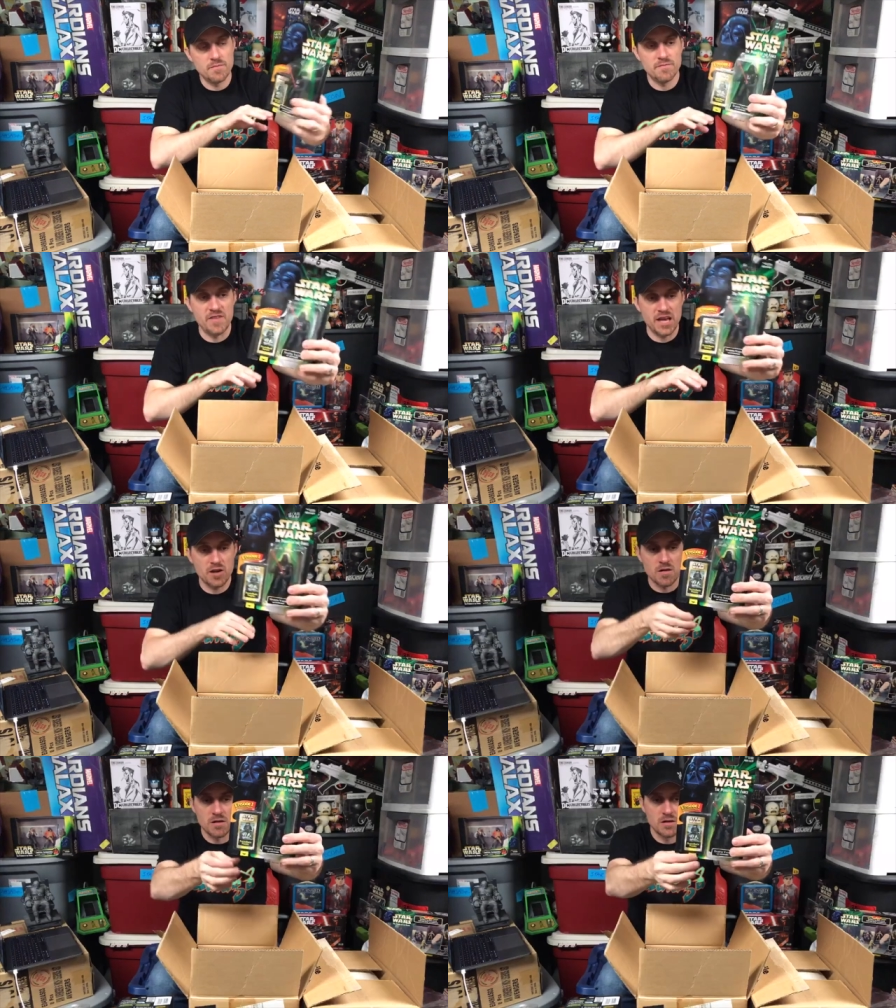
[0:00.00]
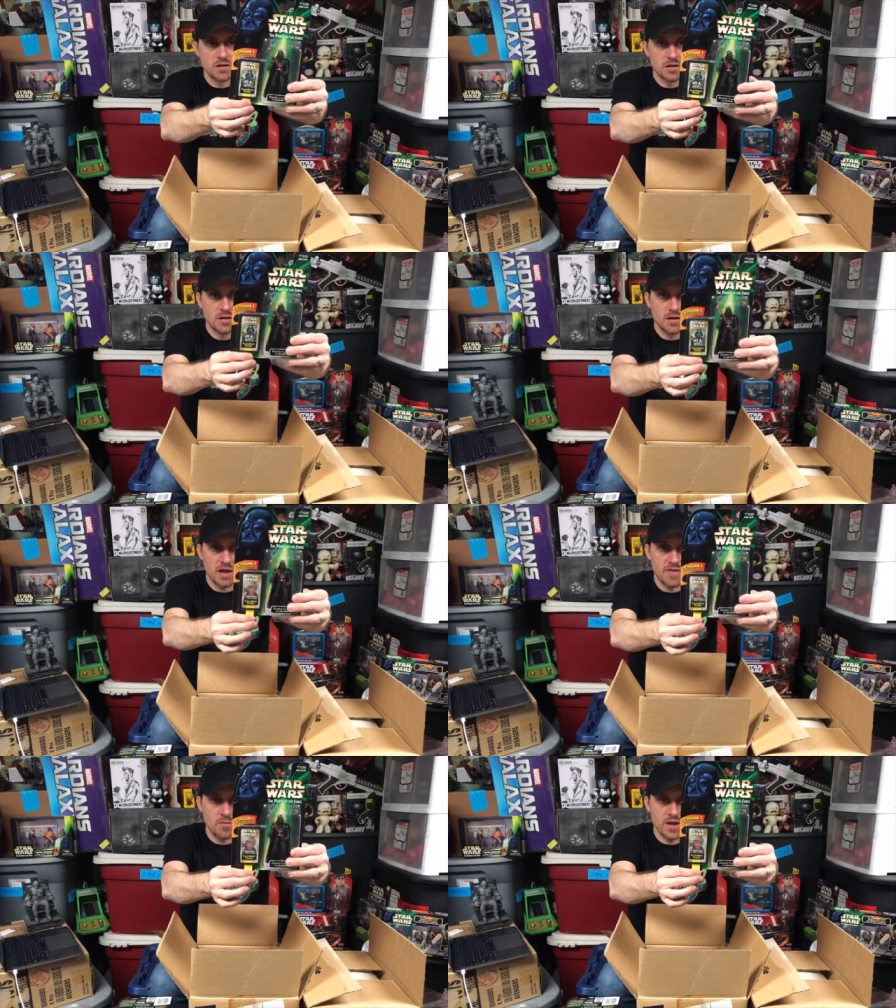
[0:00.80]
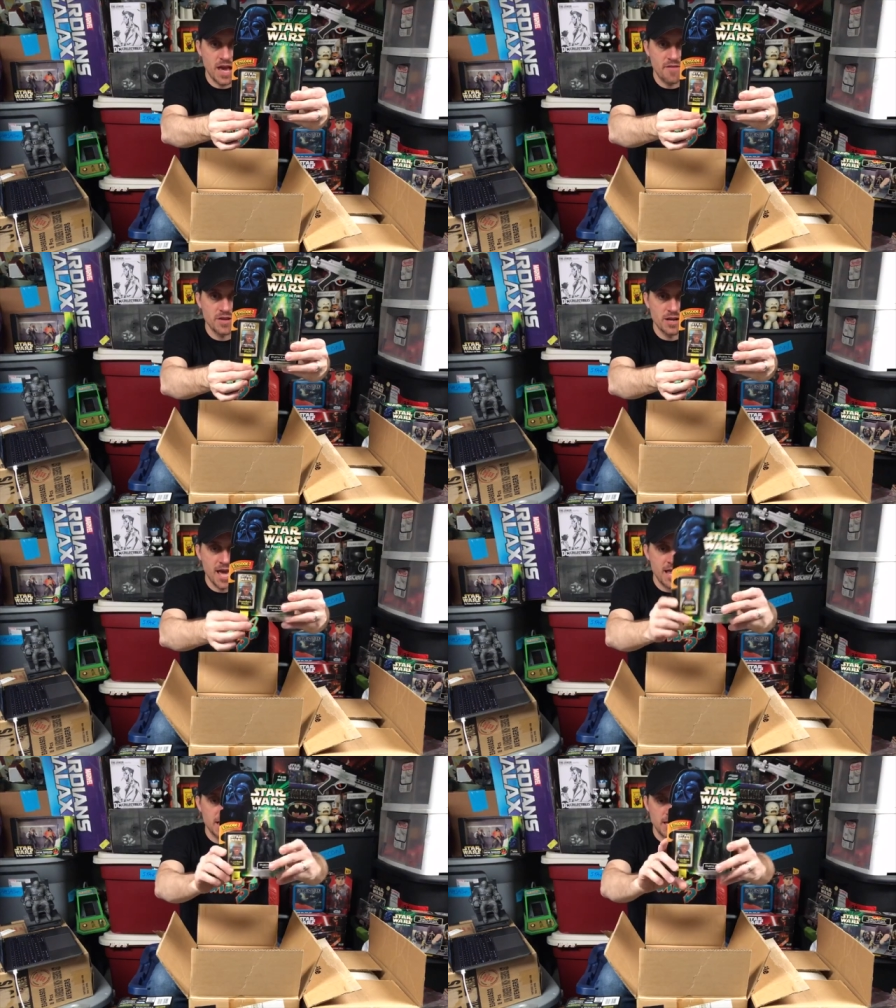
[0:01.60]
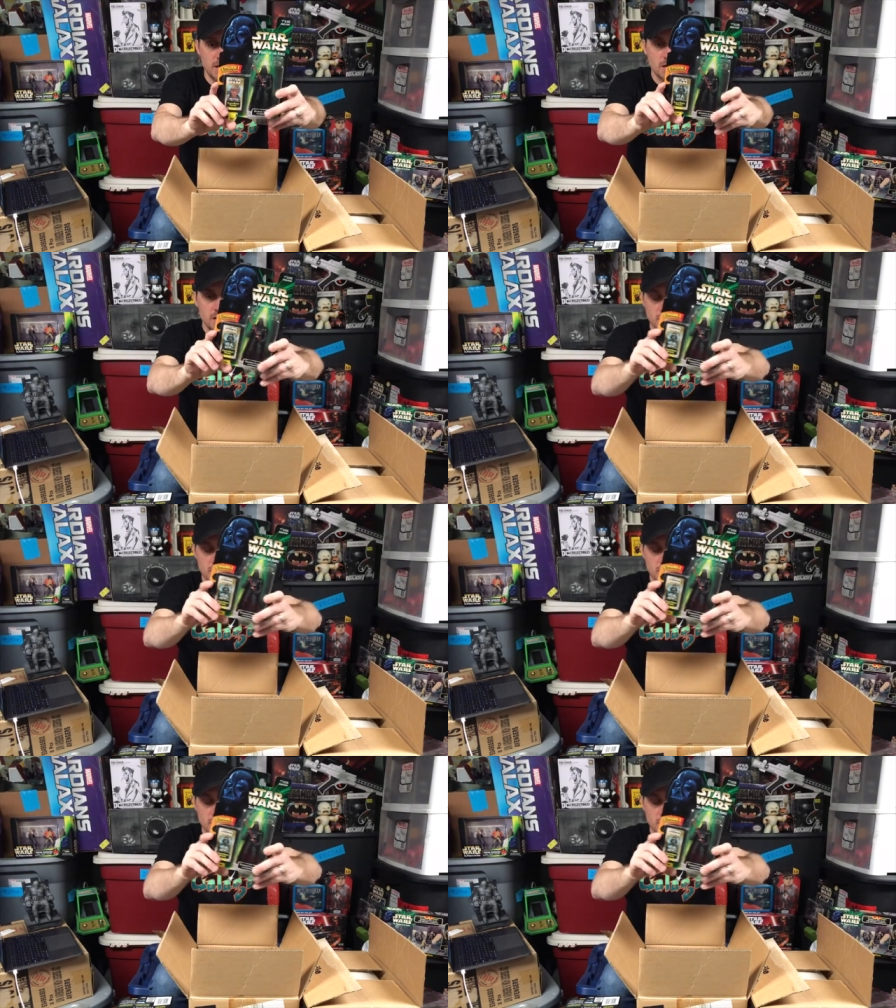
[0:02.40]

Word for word: Vader, and then we have young Anakin.